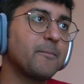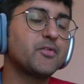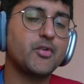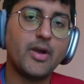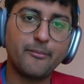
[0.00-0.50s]

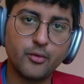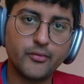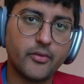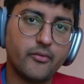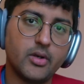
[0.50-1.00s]
So you have
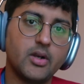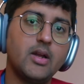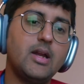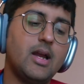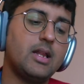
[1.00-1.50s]
proof of work,
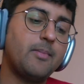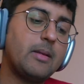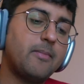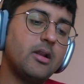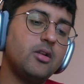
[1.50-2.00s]
and the
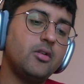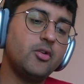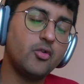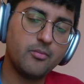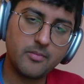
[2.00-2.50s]
people you,
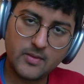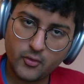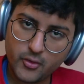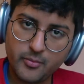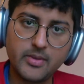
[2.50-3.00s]
you
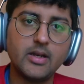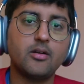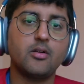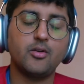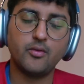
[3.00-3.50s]
who you meet,
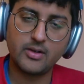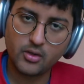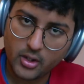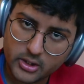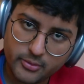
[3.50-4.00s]
you know, when you
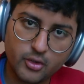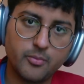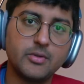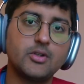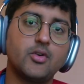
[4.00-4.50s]
contribute to
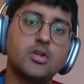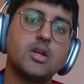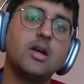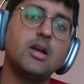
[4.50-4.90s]
open source,